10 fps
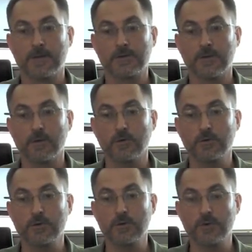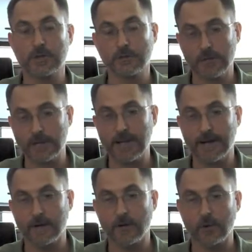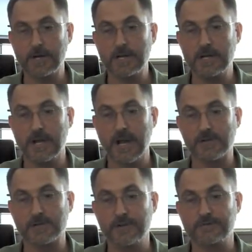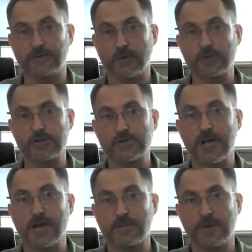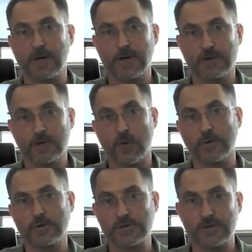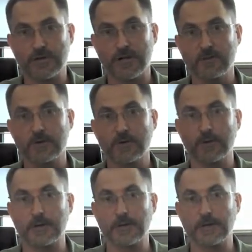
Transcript: So you can look at green as the first step towards sustainability.